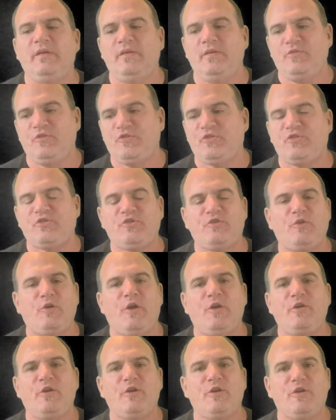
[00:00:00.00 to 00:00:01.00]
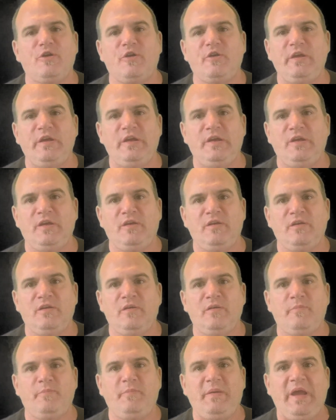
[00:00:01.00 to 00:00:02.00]
stronger
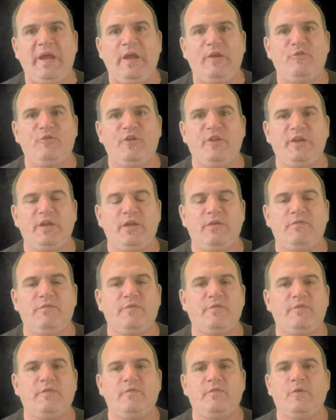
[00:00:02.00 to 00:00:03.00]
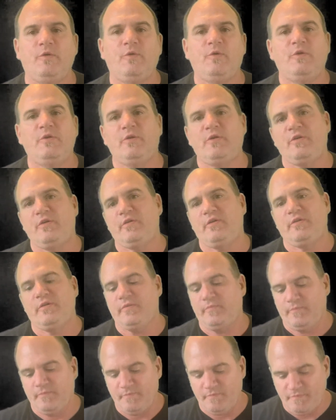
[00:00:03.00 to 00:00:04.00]
in pain relief, or
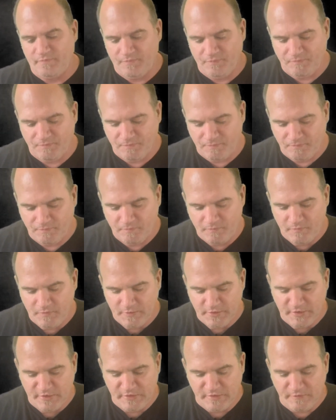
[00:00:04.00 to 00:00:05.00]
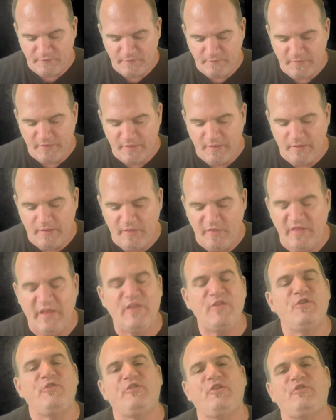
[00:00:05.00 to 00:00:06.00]
because then
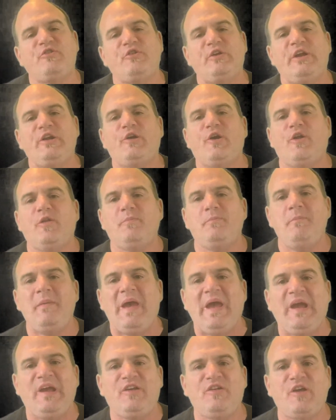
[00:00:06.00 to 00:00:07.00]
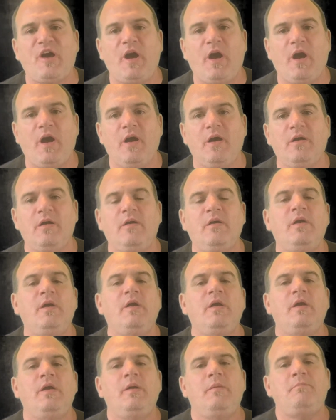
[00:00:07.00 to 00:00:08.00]
there's a strain called Mang Da.
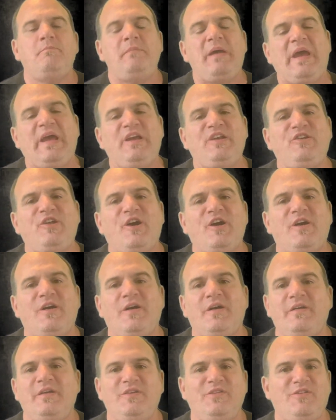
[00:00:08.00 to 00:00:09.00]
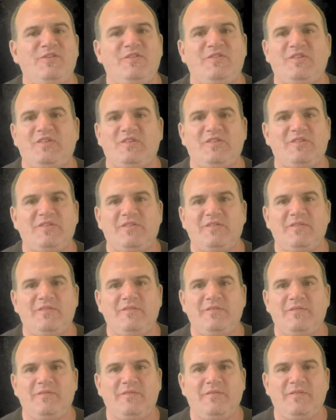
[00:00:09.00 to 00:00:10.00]
Mang Da it's
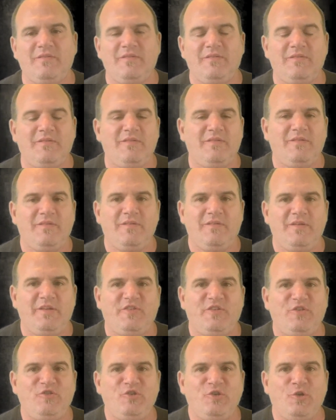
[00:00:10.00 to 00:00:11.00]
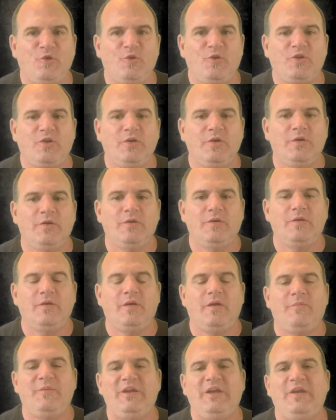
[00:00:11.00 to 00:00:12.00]
a joke.
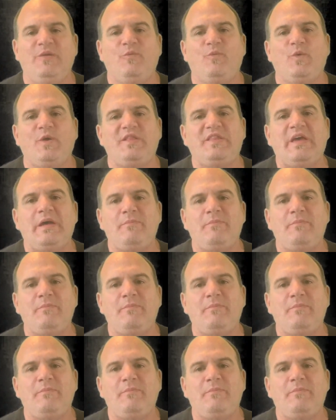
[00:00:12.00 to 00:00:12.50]
I mean, what that